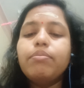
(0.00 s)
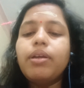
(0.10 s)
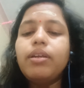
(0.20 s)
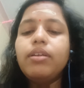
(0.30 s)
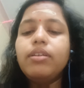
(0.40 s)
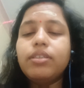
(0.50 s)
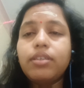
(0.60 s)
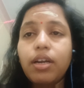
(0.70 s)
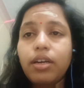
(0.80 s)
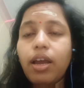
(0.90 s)
many
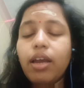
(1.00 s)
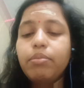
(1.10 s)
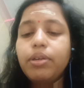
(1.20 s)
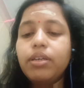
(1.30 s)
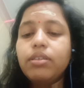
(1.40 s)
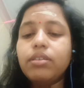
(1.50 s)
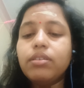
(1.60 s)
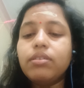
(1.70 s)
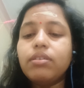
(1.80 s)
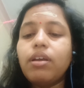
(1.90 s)
distant
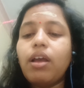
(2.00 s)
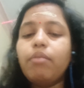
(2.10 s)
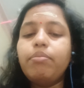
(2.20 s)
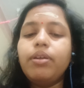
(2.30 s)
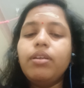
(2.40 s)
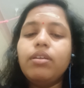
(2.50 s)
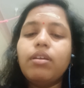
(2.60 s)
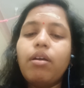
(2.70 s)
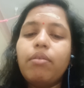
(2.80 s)
hybrids have been